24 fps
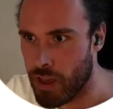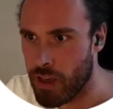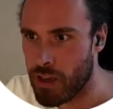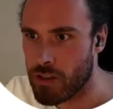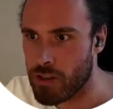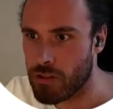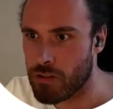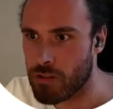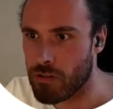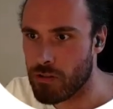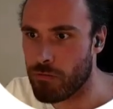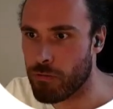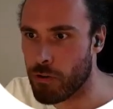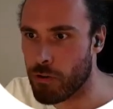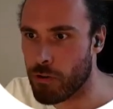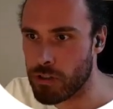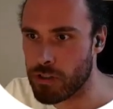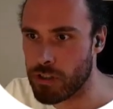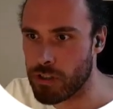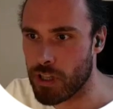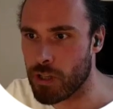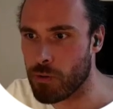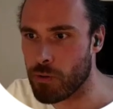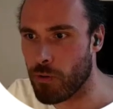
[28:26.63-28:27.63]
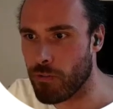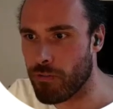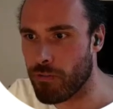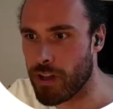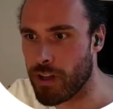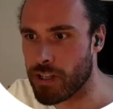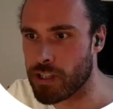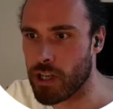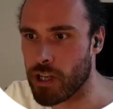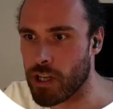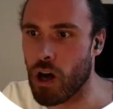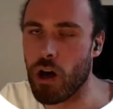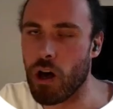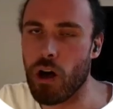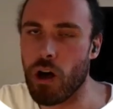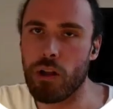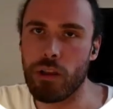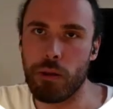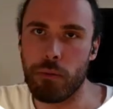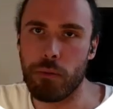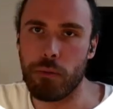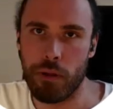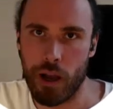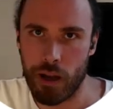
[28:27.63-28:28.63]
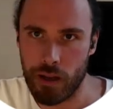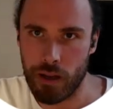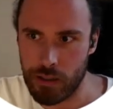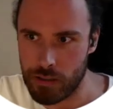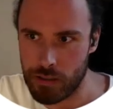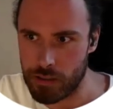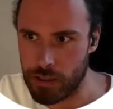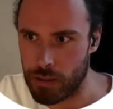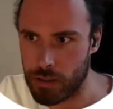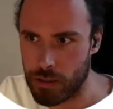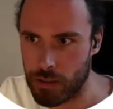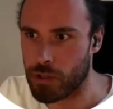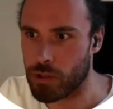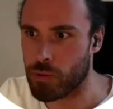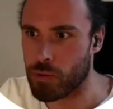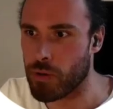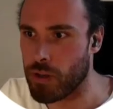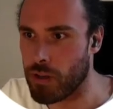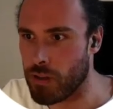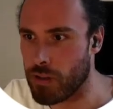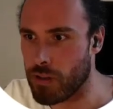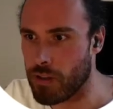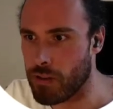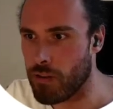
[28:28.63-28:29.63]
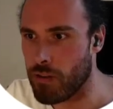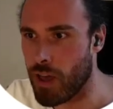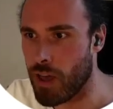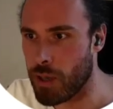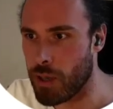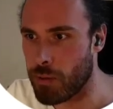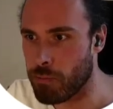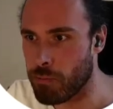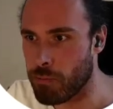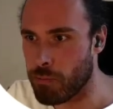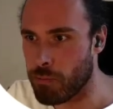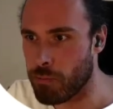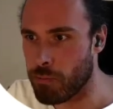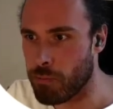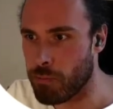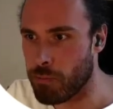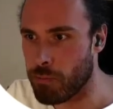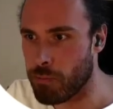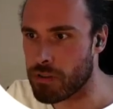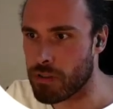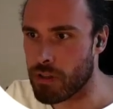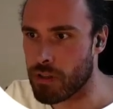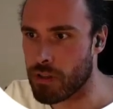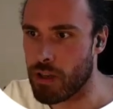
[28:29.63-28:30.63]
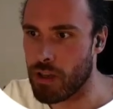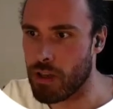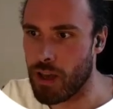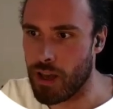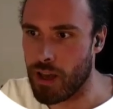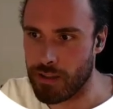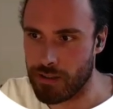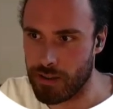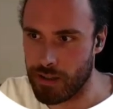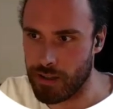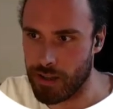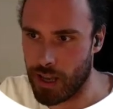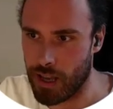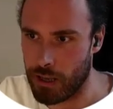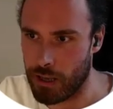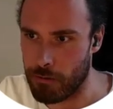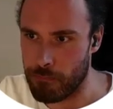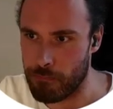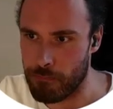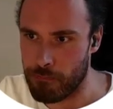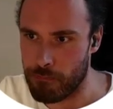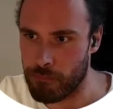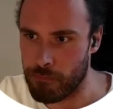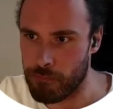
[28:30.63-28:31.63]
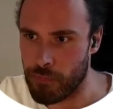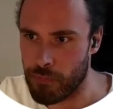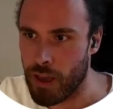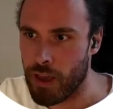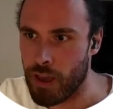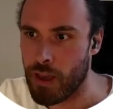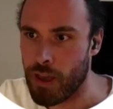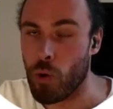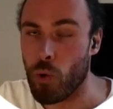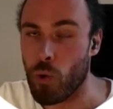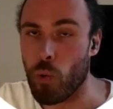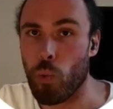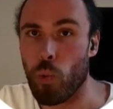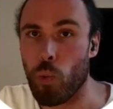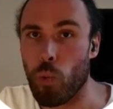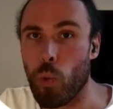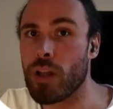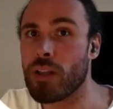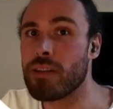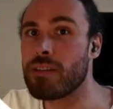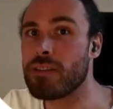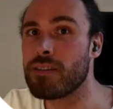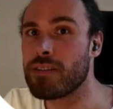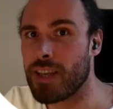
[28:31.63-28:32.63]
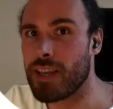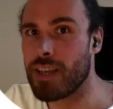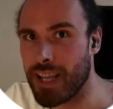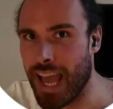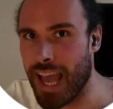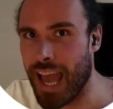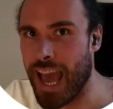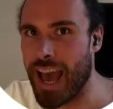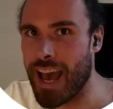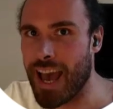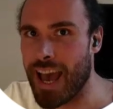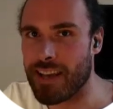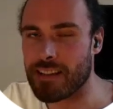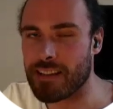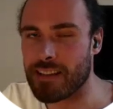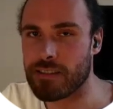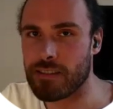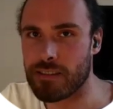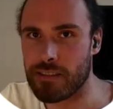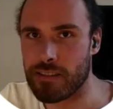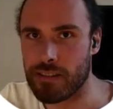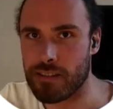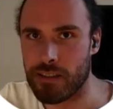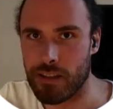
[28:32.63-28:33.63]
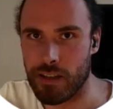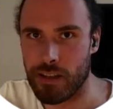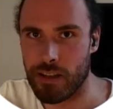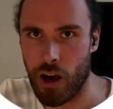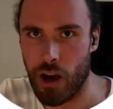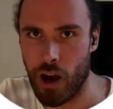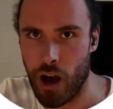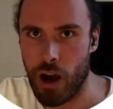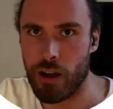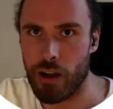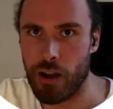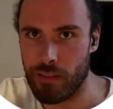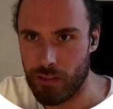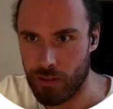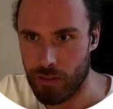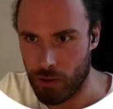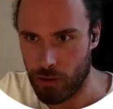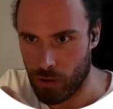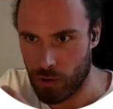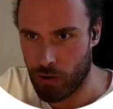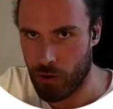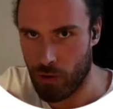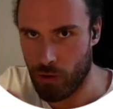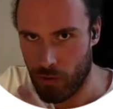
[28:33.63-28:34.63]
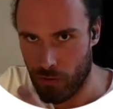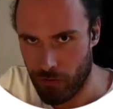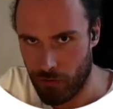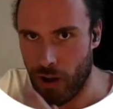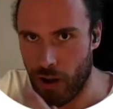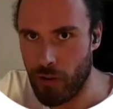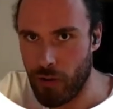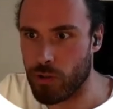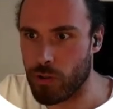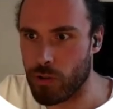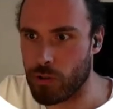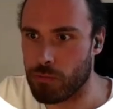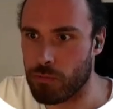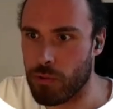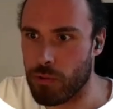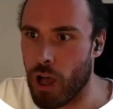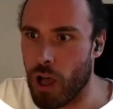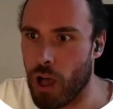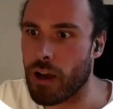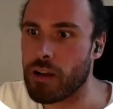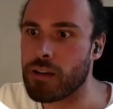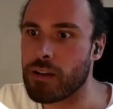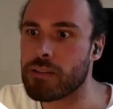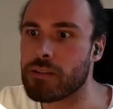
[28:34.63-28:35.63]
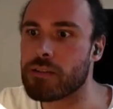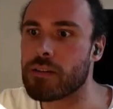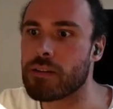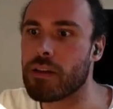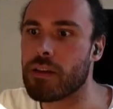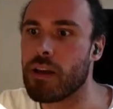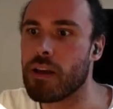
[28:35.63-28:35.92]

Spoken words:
So first, it will fetch all the blocks between April 1st and today. Once it has caught or found those blocks,